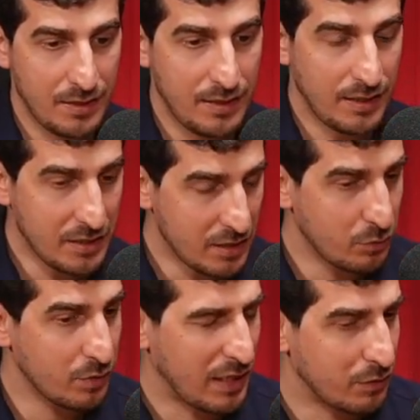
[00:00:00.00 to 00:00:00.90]
In addition
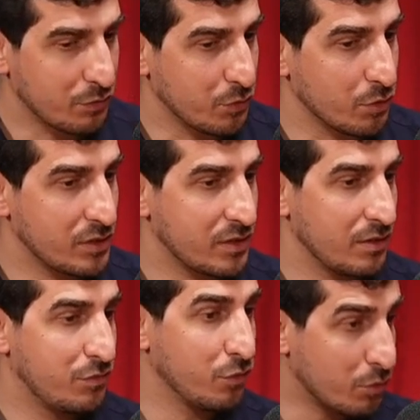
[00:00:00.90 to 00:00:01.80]
to that, of course,
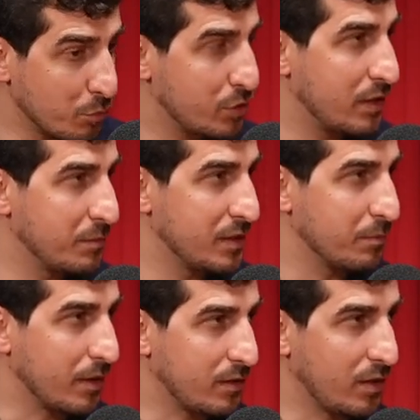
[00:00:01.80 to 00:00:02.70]
for Muslims in
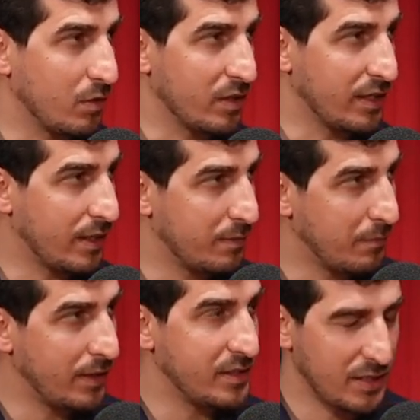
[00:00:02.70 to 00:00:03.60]
particular, here in
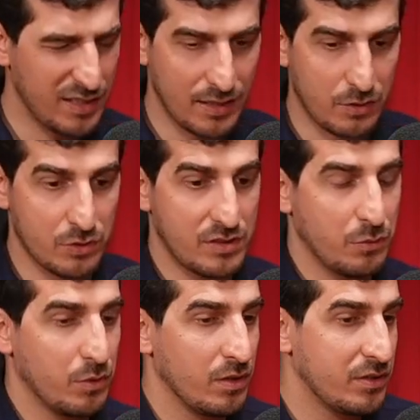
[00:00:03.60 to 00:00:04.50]
Malaysia and across the
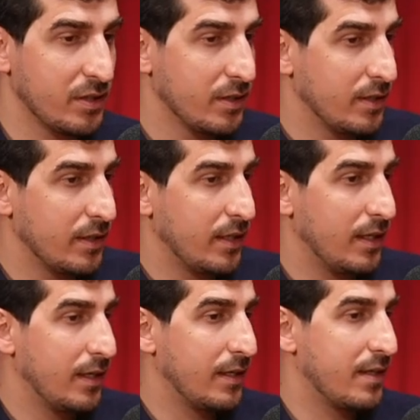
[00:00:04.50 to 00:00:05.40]
world,
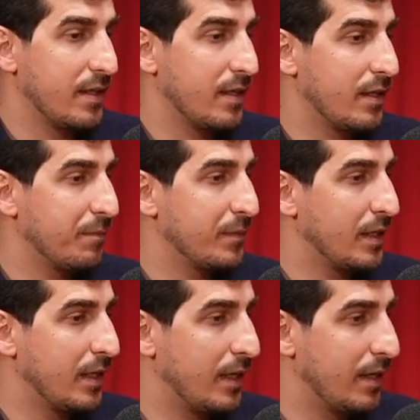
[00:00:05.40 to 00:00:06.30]
the
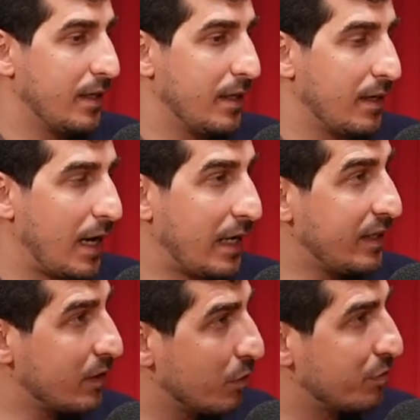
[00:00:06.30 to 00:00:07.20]

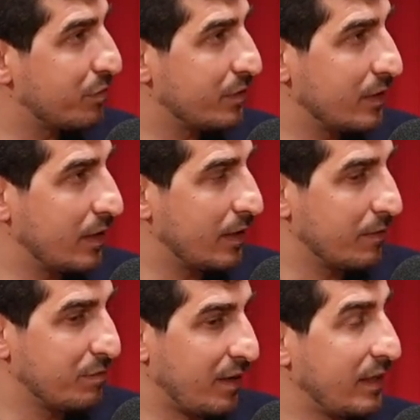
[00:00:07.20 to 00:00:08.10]
idea of
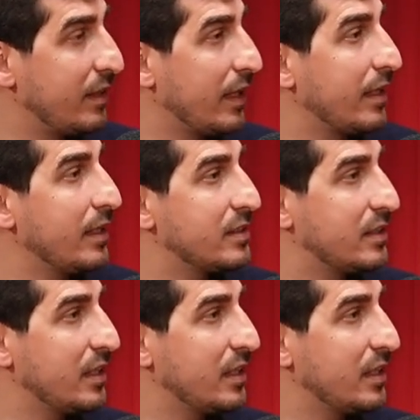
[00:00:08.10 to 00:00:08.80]
fighting against